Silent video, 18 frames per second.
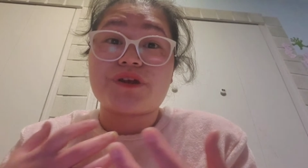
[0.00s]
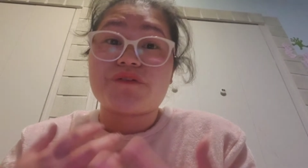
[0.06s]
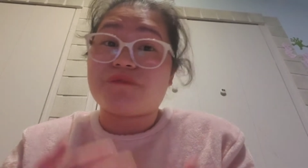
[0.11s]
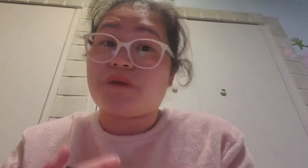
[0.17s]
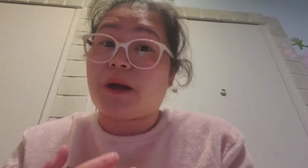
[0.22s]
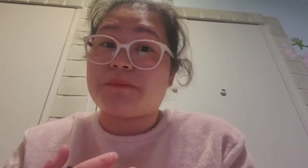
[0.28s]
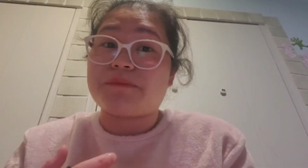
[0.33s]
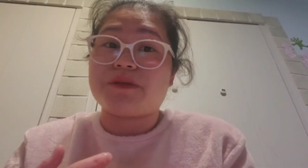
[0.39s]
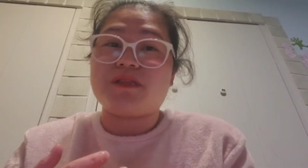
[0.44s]

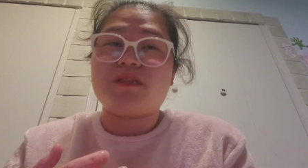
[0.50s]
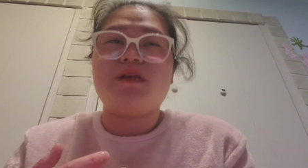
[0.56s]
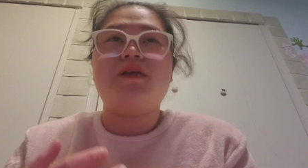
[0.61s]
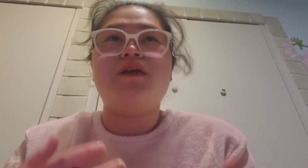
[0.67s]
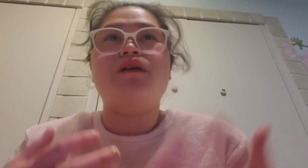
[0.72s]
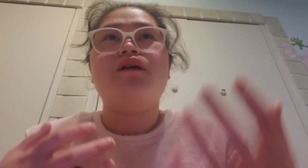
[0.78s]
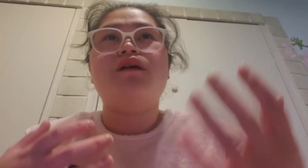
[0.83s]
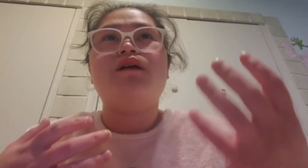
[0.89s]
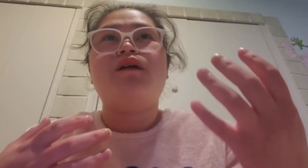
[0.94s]

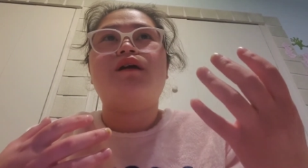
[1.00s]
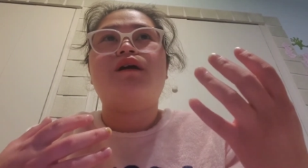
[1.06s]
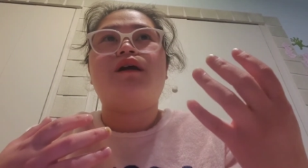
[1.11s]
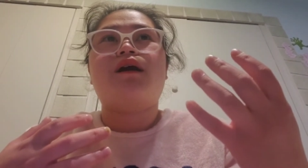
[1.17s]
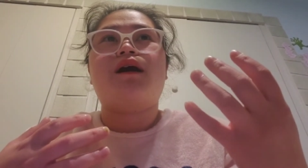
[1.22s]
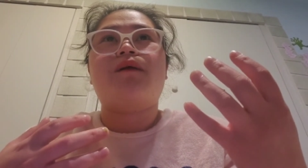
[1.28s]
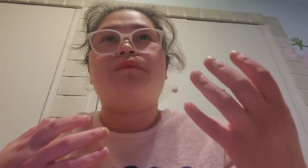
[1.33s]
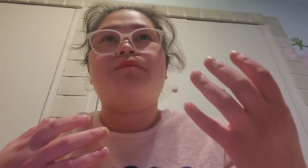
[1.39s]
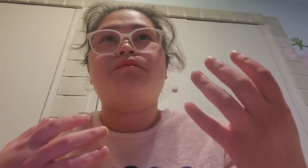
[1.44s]
family
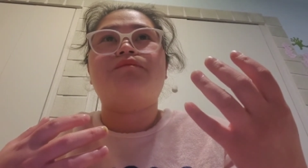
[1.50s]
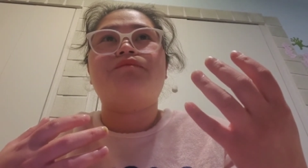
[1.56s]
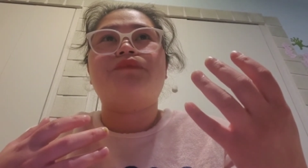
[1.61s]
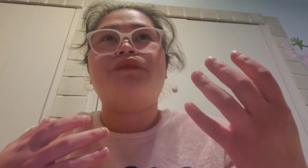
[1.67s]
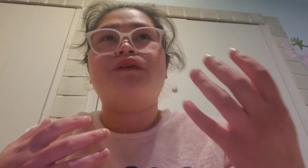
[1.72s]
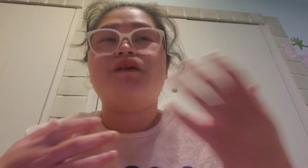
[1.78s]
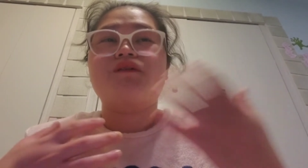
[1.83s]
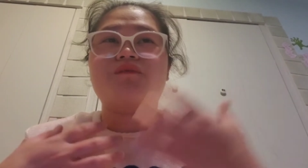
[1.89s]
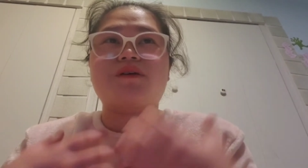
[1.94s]
um,
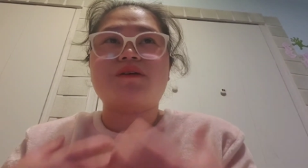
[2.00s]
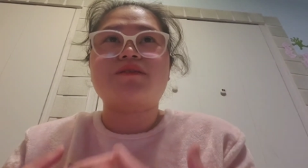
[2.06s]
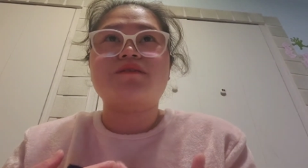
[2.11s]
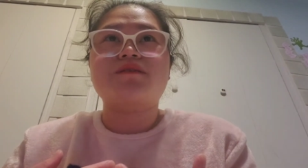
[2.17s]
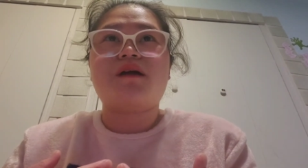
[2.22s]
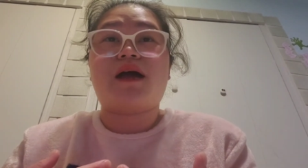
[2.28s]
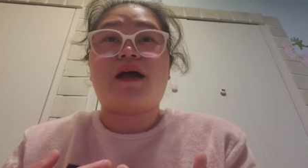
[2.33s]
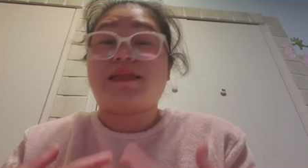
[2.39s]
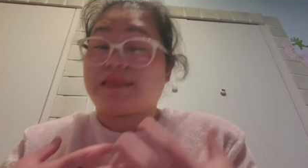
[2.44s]
give us
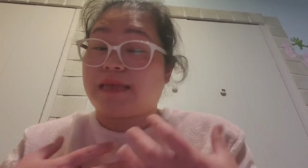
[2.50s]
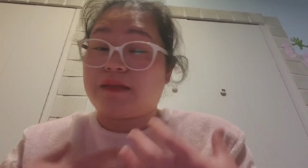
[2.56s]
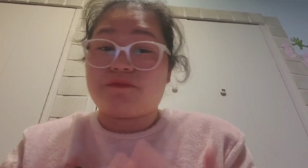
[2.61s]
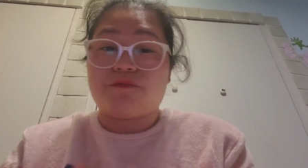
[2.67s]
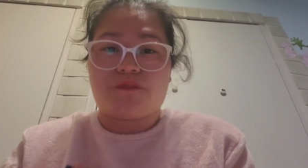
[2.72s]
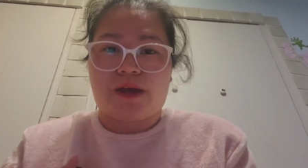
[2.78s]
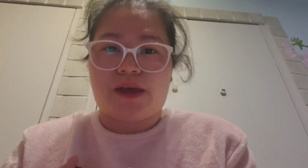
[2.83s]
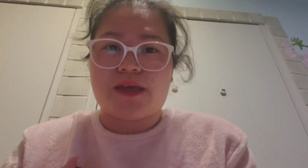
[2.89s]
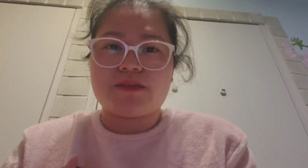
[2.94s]
an
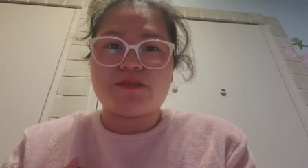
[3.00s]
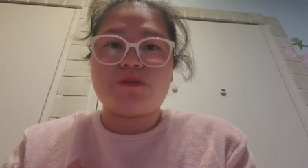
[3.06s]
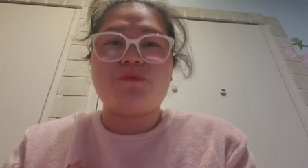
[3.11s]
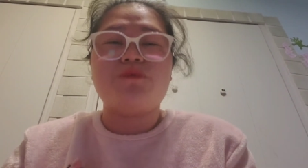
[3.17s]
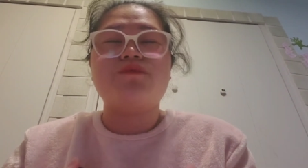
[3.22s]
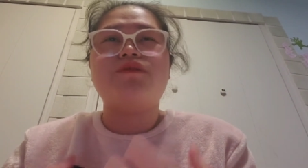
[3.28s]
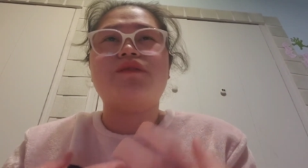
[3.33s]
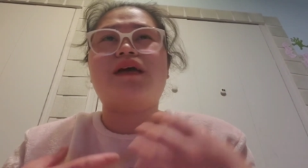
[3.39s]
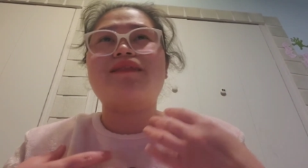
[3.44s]
advice,
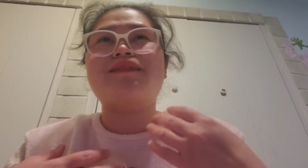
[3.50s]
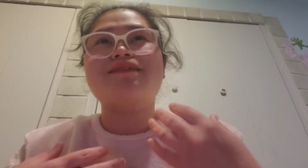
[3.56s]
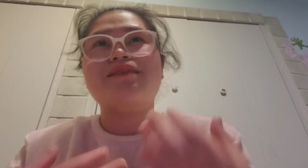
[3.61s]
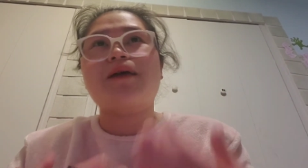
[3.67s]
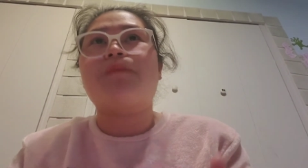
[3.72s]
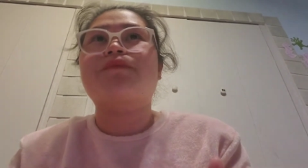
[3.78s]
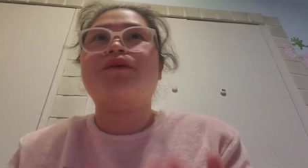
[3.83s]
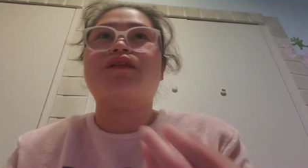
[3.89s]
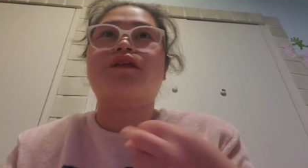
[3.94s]
that is
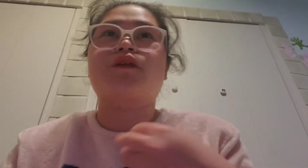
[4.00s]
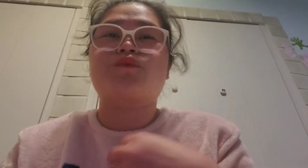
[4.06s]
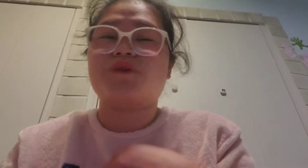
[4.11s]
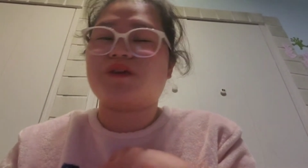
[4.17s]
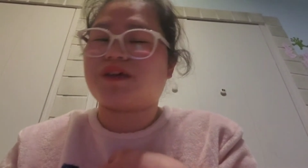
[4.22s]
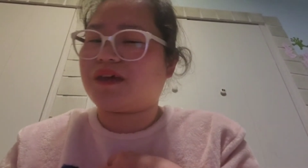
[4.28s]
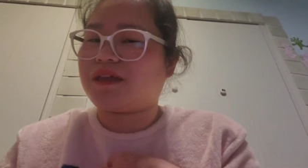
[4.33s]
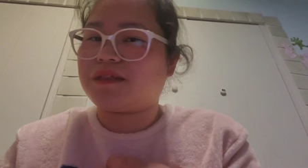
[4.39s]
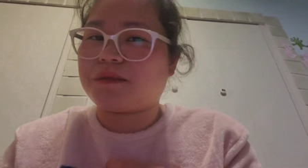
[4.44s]
something that we
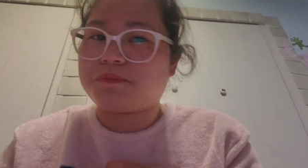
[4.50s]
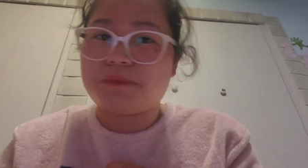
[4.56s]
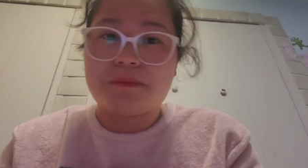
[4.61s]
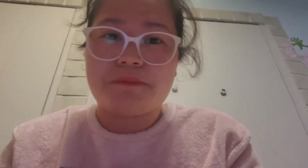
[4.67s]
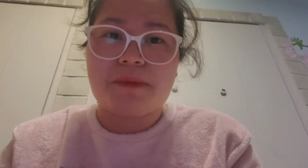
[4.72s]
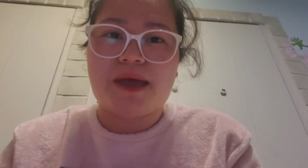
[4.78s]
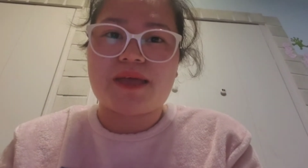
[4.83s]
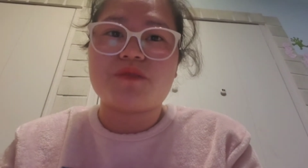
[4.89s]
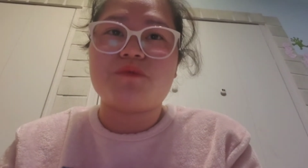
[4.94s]
cannot be
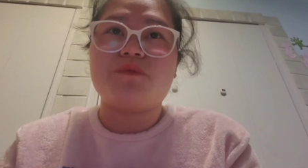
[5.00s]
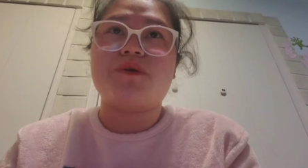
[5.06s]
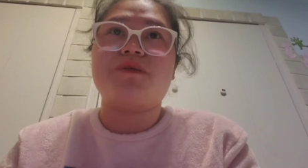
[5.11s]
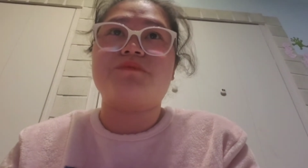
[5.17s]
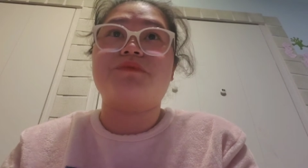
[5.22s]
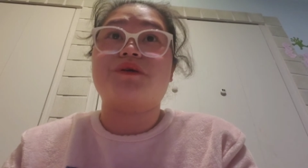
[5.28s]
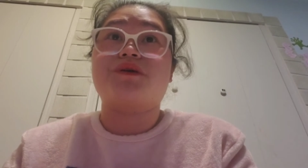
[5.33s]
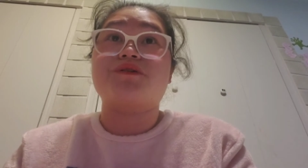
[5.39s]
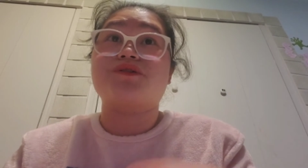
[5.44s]
mad with
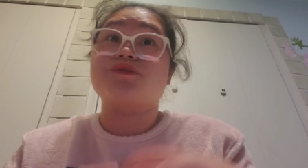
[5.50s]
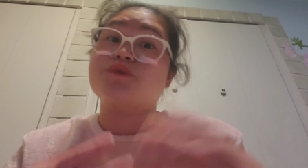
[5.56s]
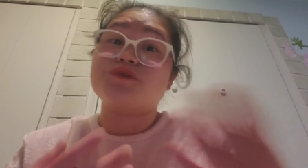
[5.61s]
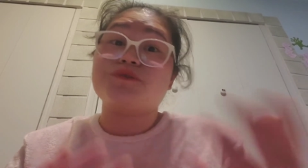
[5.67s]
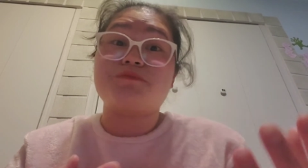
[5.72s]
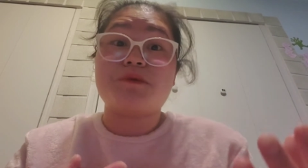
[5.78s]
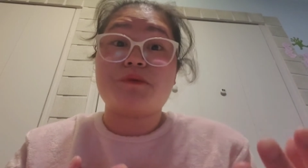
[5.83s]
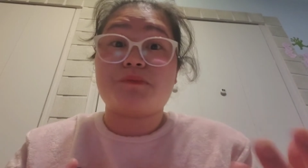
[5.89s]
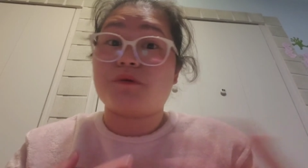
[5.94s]
because those
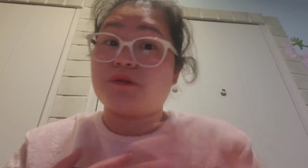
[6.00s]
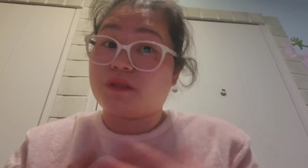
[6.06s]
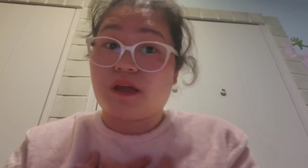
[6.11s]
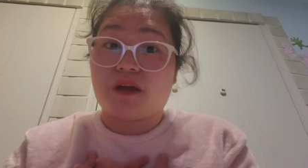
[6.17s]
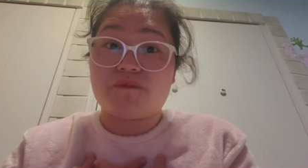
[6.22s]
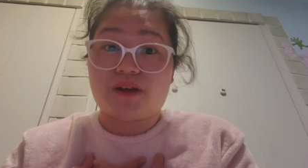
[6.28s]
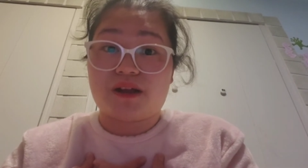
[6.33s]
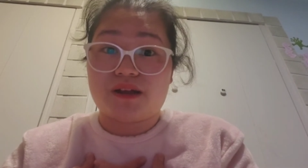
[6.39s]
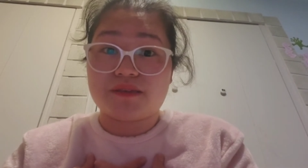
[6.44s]
people
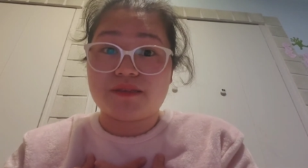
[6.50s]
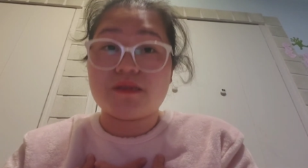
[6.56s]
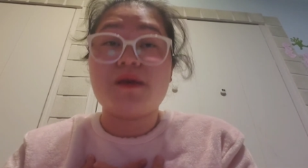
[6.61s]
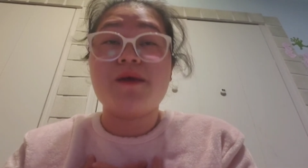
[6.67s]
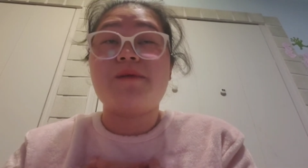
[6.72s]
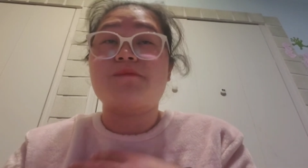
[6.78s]
love us.